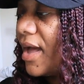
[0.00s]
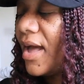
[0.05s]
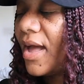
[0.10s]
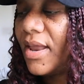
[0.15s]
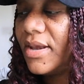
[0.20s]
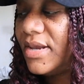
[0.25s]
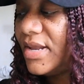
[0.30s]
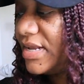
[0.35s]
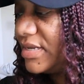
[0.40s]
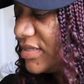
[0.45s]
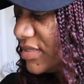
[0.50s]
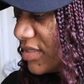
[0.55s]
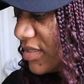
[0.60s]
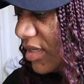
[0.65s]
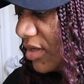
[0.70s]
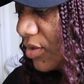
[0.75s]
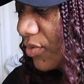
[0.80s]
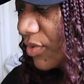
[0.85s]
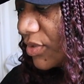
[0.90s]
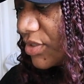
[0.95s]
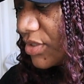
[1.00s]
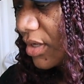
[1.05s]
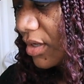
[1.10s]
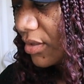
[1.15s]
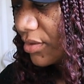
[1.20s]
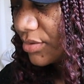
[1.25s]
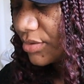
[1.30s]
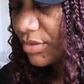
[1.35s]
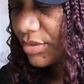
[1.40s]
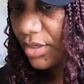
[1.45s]
I need to see the
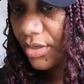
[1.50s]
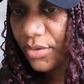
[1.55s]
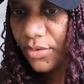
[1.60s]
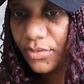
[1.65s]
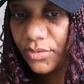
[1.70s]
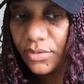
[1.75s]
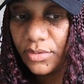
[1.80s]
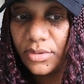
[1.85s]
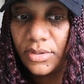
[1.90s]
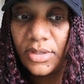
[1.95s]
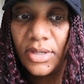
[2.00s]
results. So